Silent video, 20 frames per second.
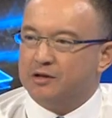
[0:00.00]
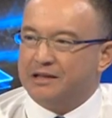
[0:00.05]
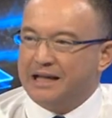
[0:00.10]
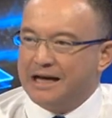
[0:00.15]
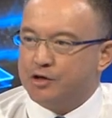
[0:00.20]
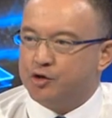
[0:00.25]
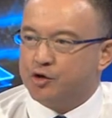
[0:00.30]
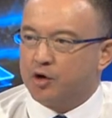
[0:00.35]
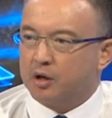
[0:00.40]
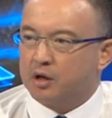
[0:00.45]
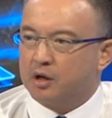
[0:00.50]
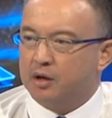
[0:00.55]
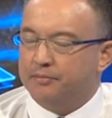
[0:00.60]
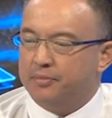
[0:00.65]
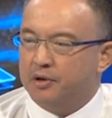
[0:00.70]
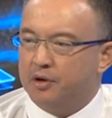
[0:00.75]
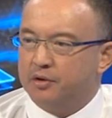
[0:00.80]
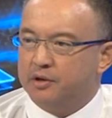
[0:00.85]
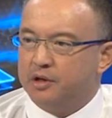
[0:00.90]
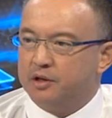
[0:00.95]
ledger
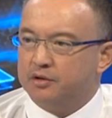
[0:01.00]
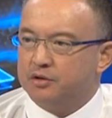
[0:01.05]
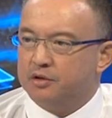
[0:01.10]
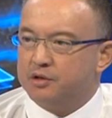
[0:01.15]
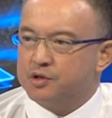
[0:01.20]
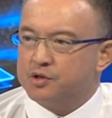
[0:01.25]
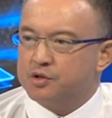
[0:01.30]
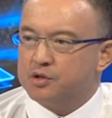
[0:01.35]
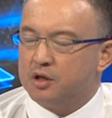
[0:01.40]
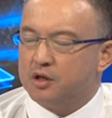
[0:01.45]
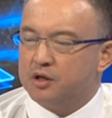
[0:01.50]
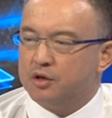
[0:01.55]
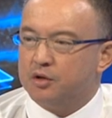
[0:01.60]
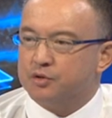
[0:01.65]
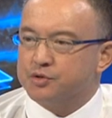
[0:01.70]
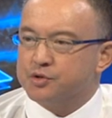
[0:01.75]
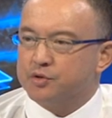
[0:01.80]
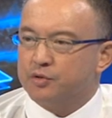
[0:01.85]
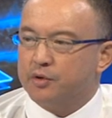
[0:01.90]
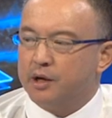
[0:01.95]
component to this whole
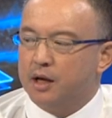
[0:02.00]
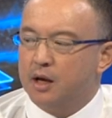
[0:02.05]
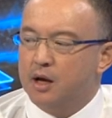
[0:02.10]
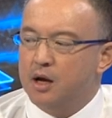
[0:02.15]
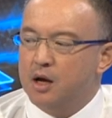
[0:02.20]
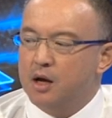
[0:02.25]
story.